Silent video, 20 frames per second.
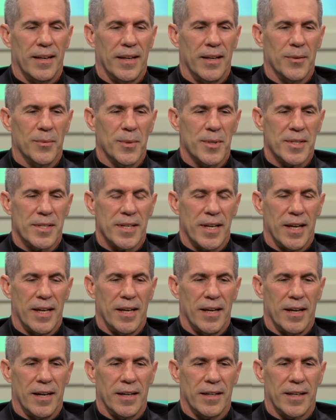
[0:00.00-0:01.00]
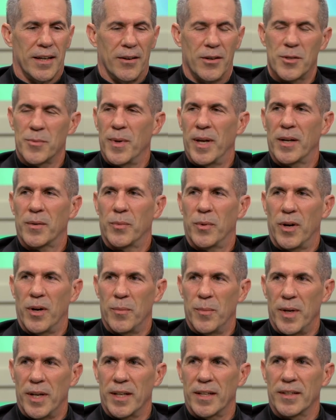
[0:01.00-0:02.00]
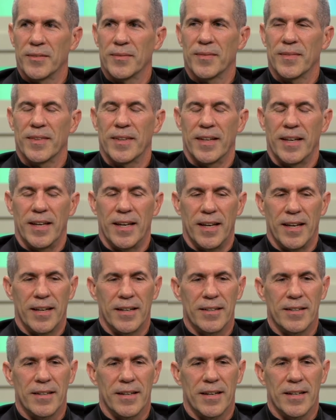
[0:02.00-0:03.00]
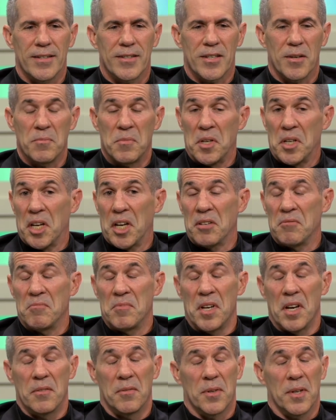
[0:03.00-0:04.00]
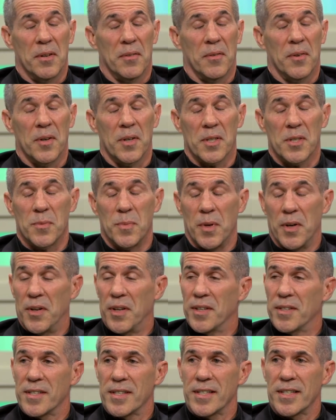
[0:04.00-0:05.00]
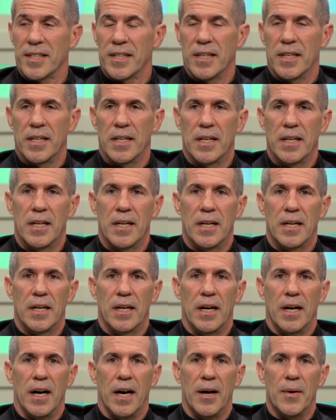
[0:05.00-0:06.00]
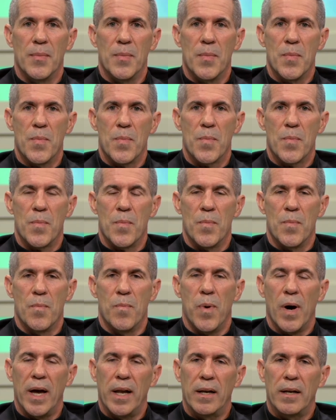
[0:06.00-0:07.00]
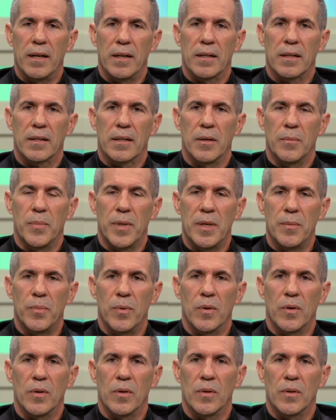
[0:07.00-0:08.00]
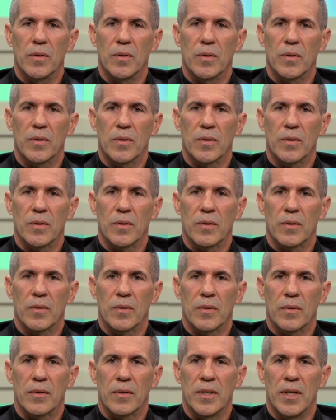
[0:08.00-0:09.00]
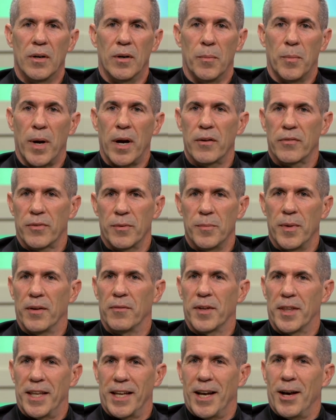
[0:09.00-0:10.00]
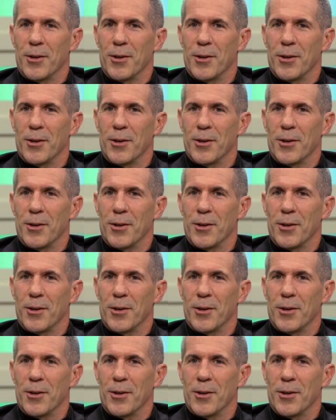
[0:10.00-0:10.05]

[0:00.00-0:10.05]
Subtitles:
it was a charismatic prayer meeting, and something I'd never, ever experienced. But the people, you know, apart from everything